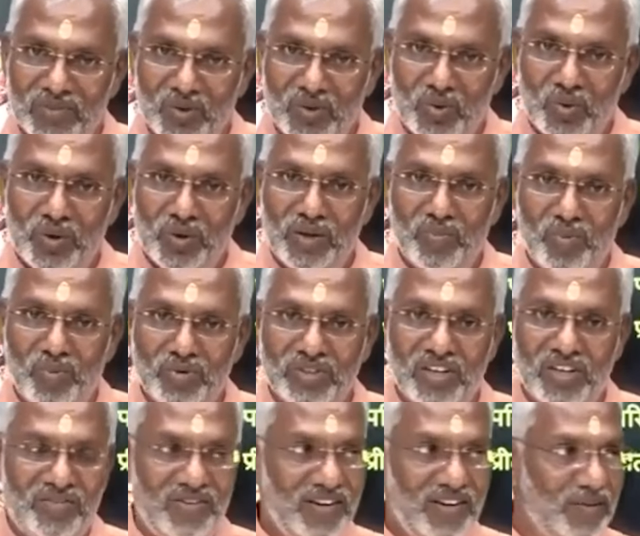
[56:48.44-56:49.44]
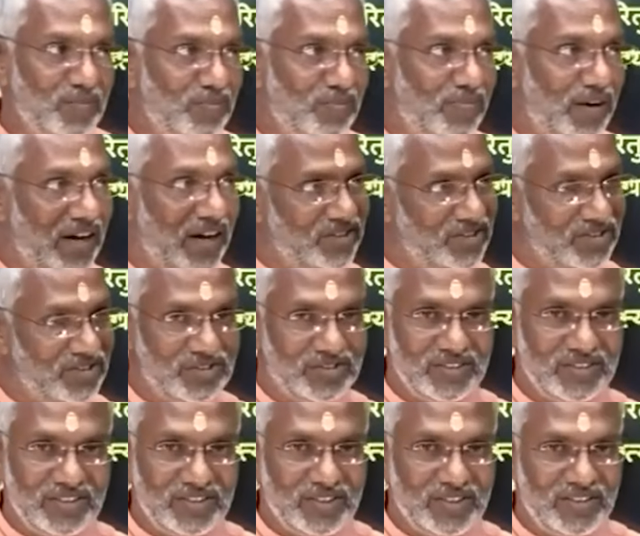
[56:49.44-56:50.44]
doing puja for boss,
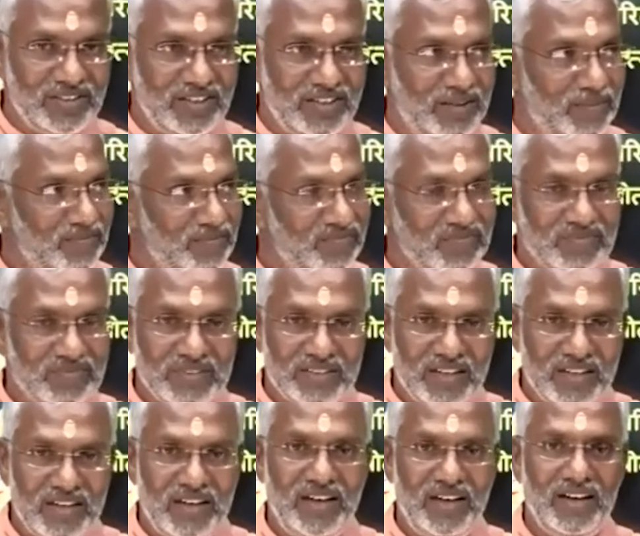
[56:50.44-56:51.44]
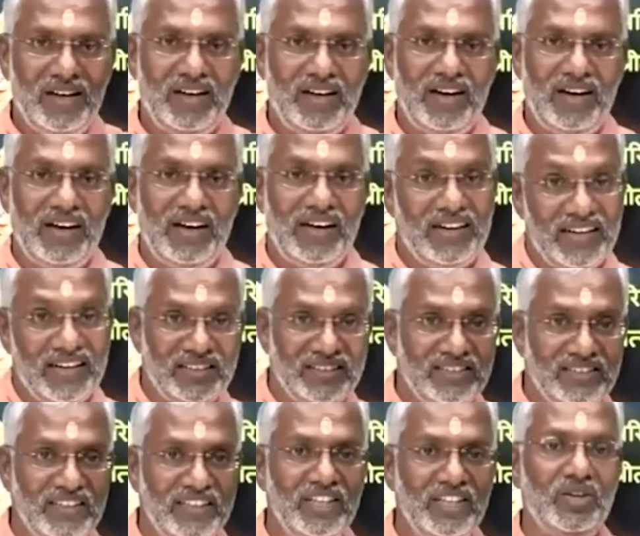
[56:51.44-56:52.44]

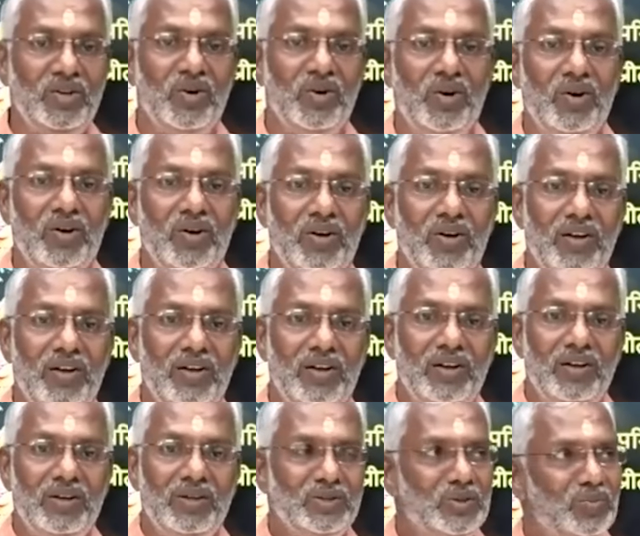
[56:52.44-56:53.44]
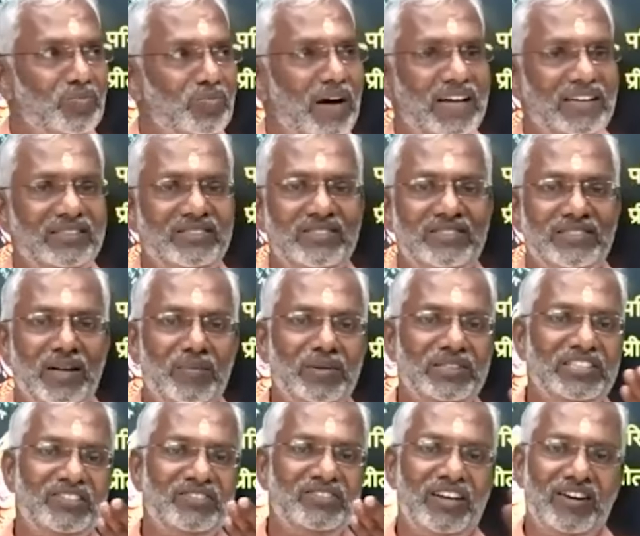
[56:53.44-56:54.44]
arrogance and ego. So boss is
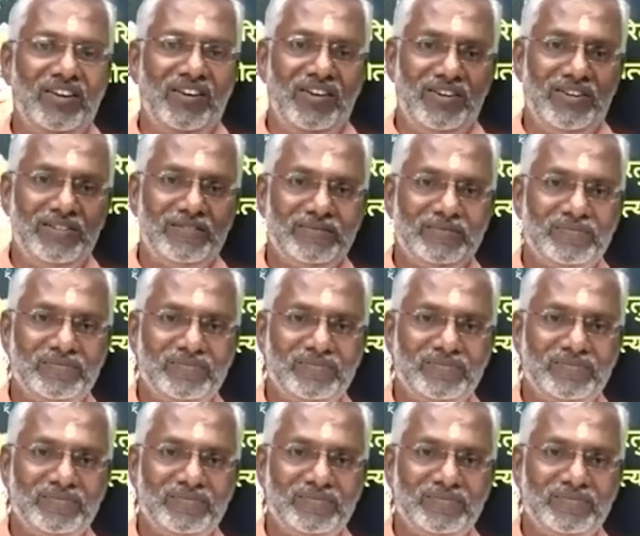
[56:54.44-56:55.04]
tamasic fellow.